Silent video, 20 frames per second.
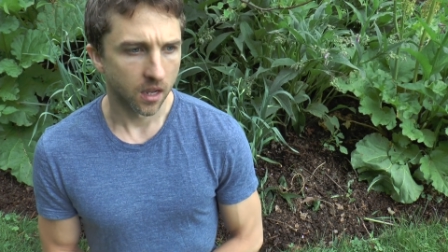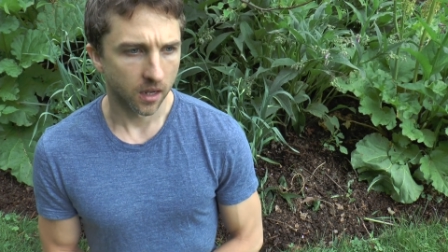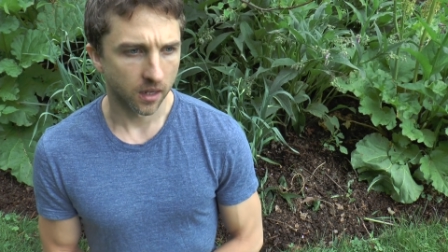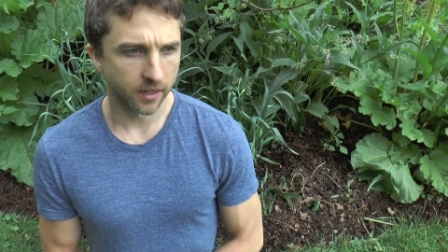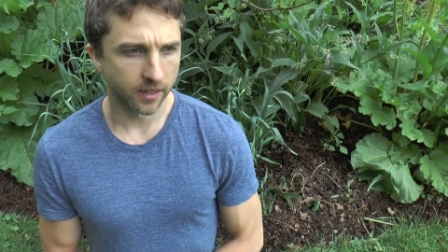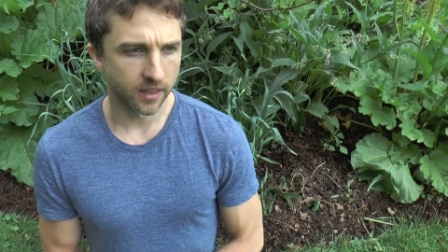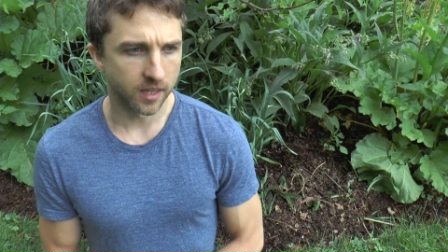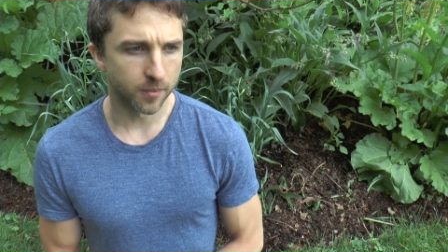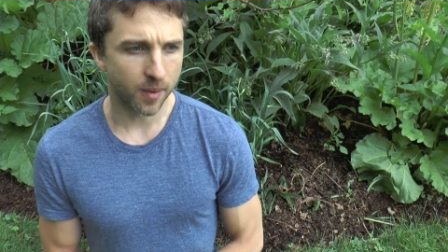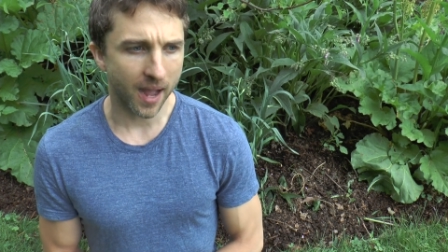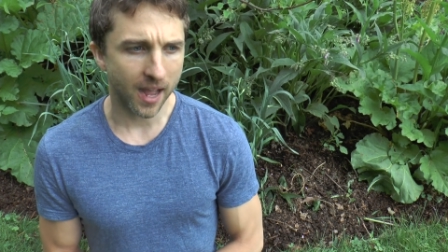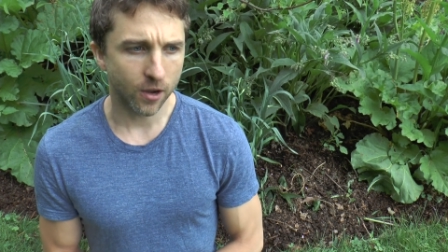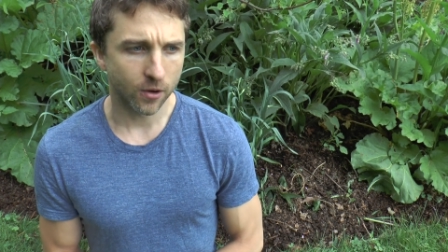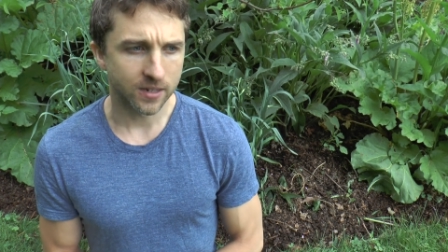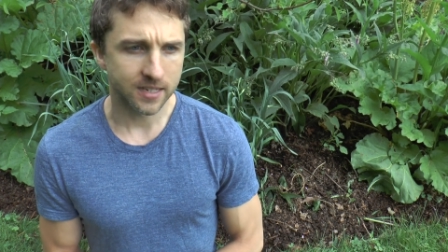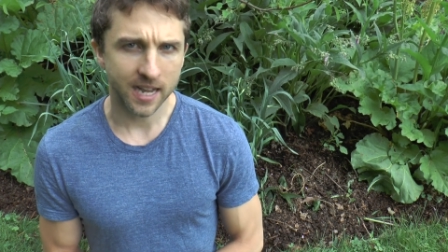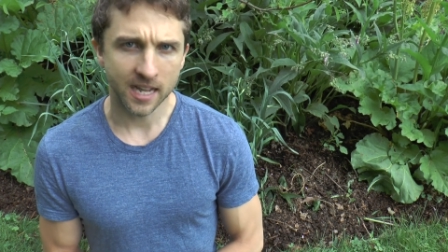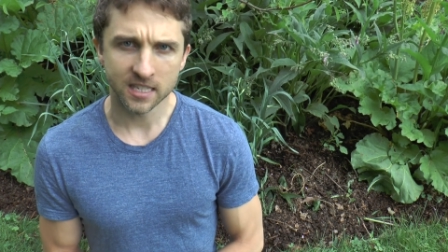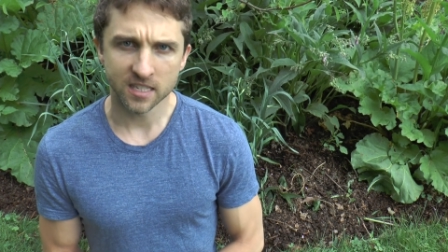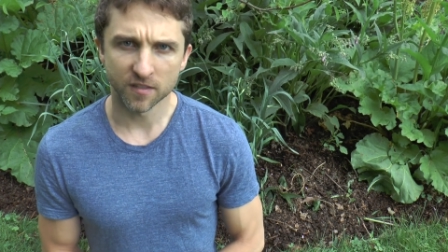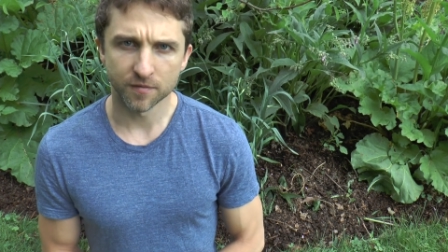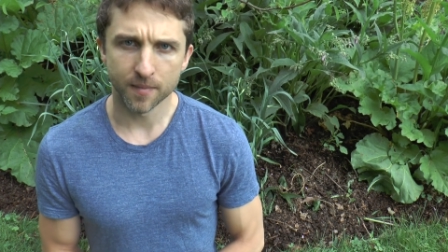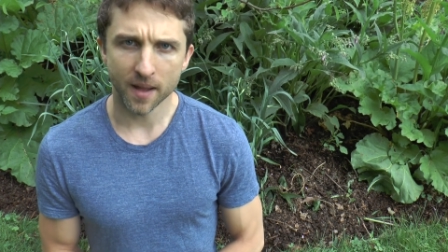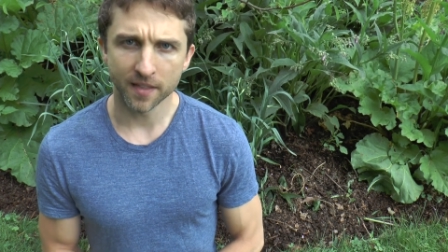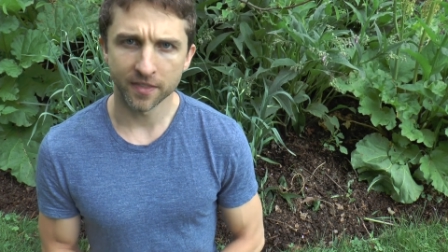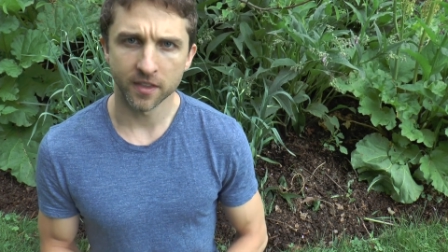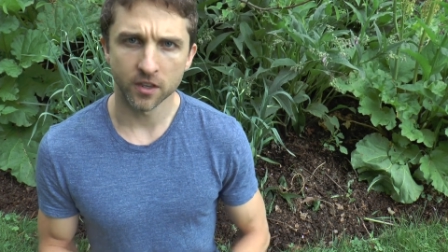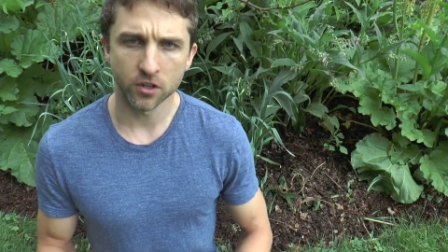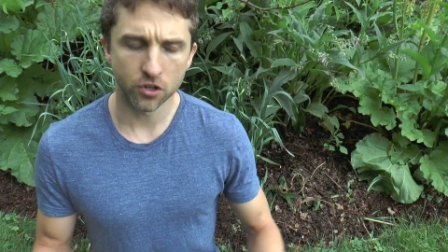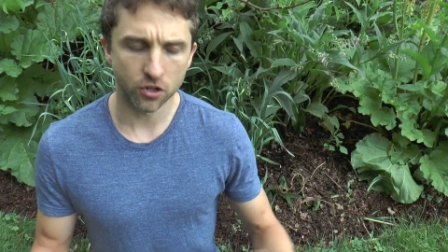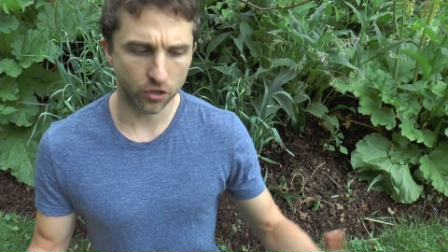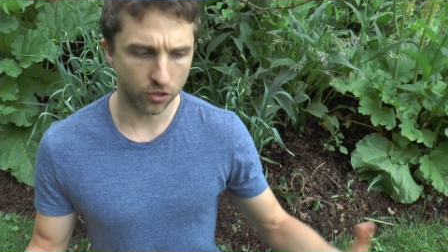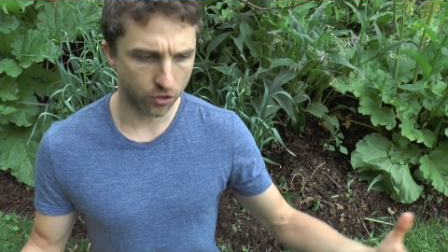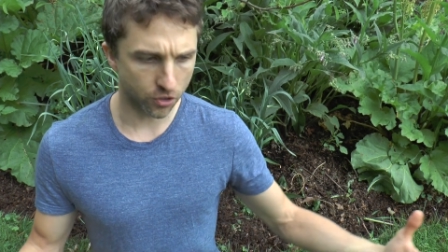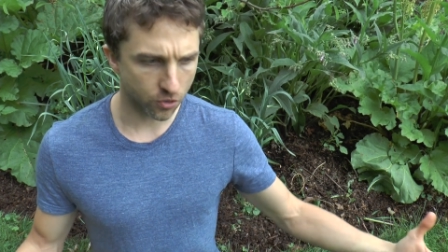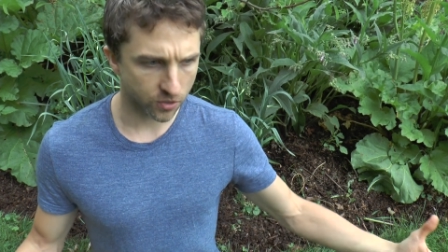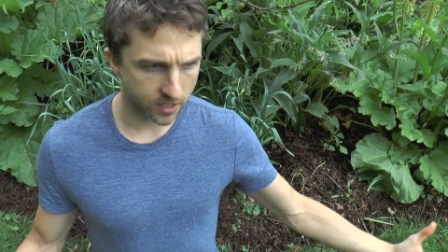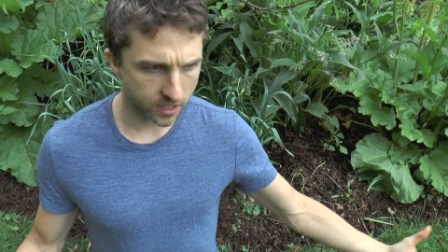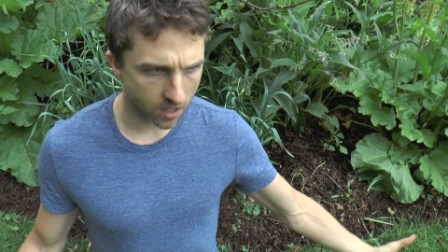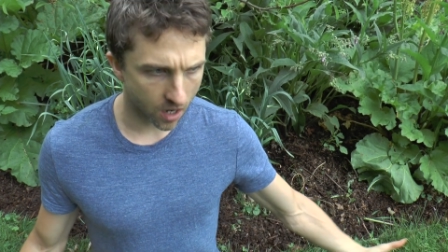in the biointensive method, you're
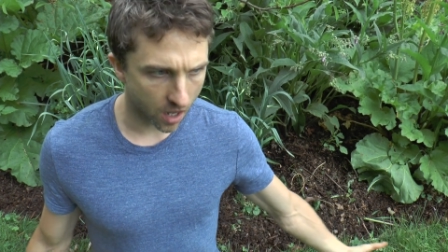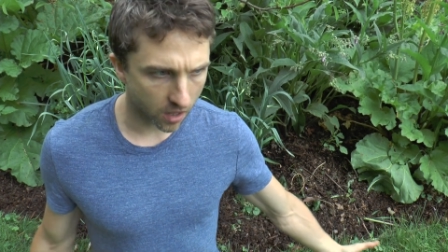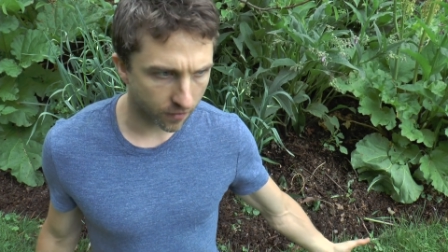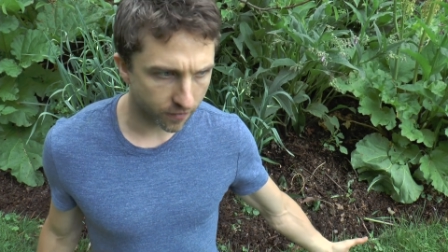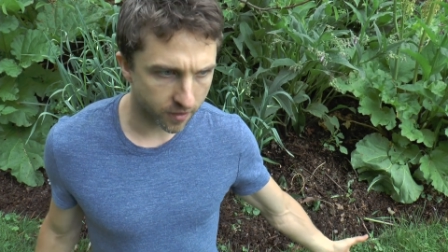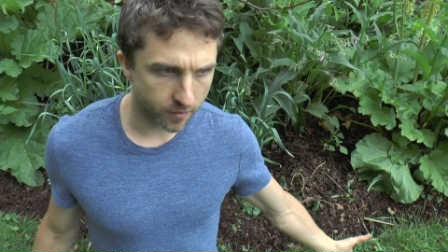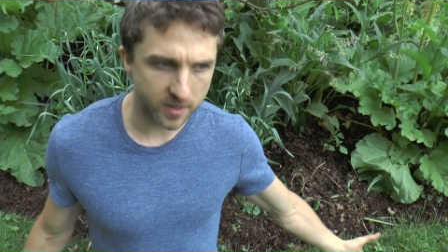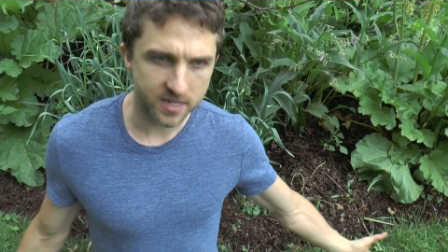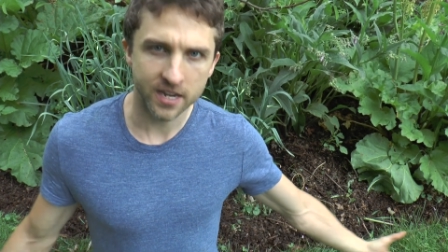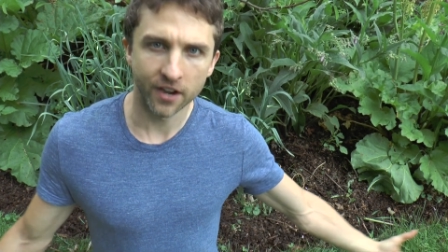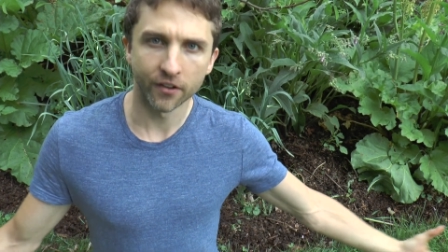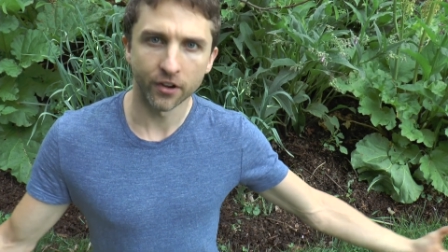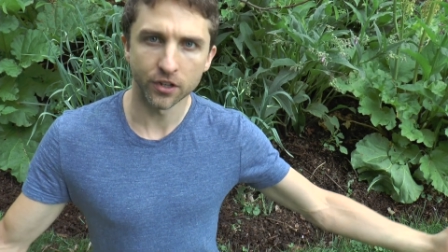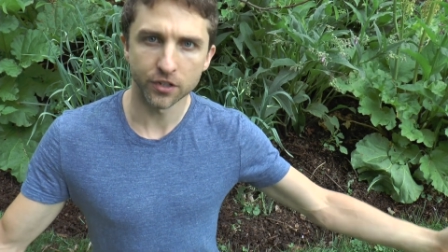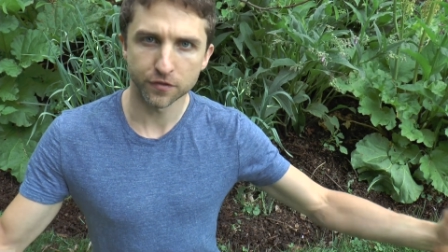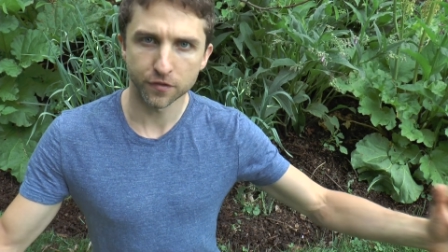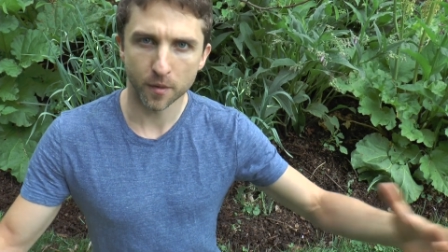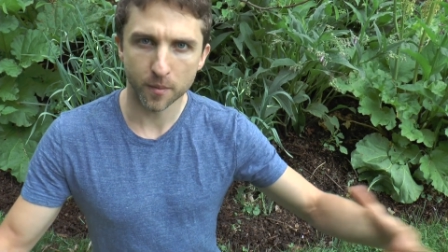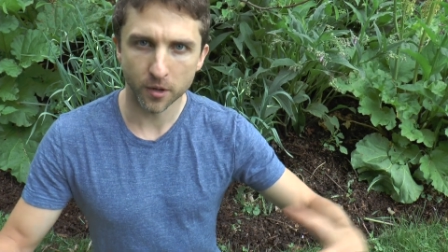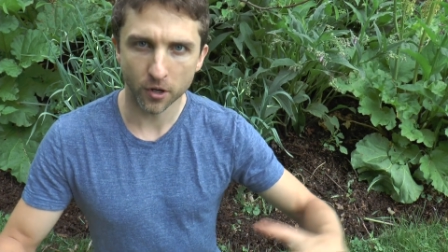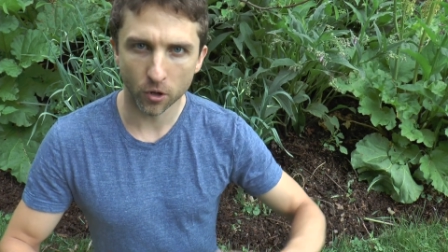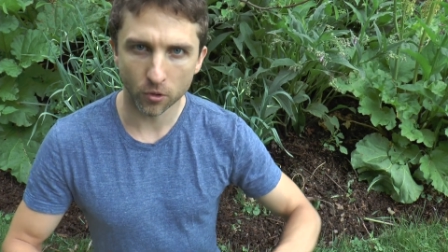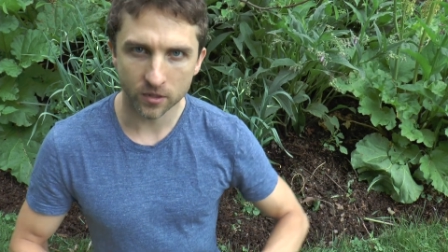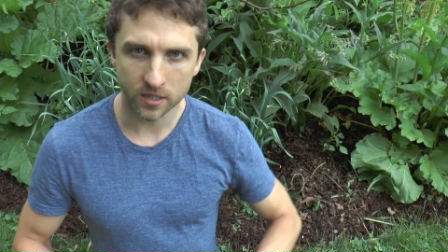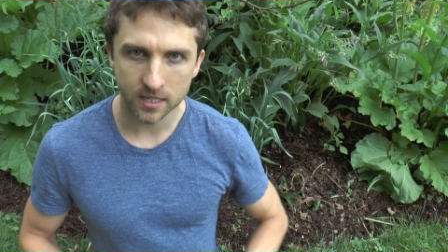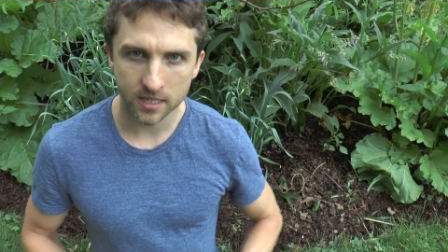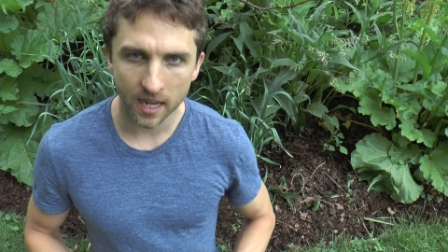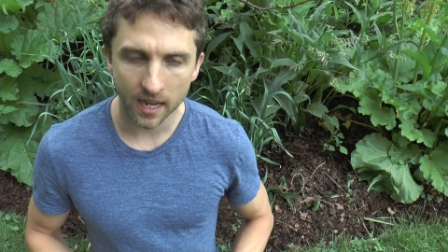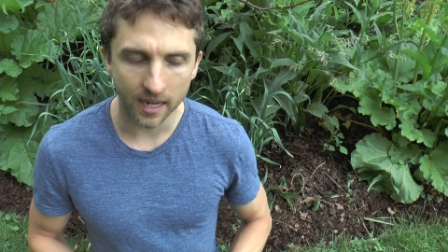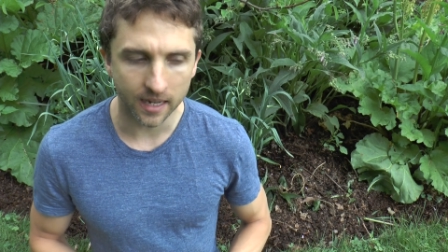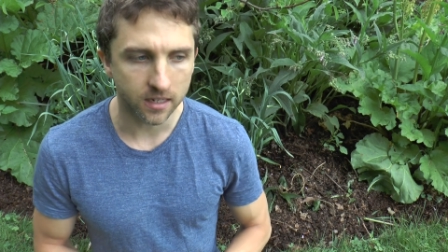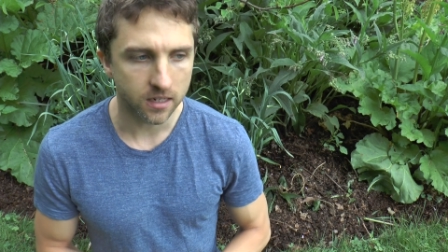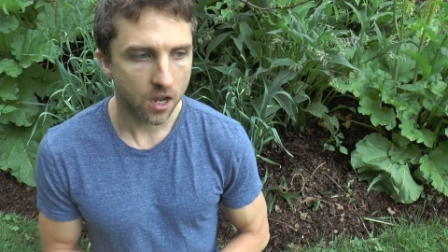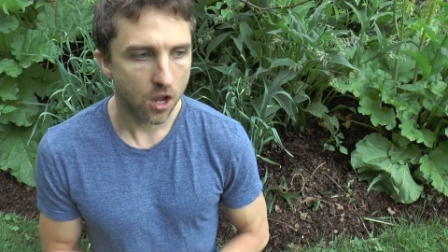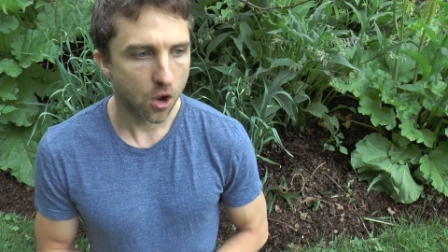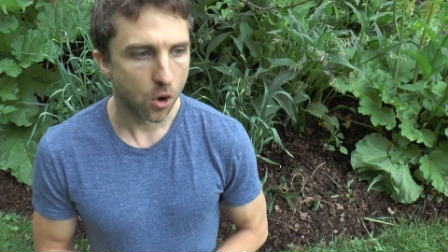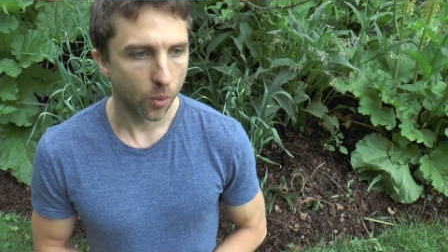using all of the materials from your own site,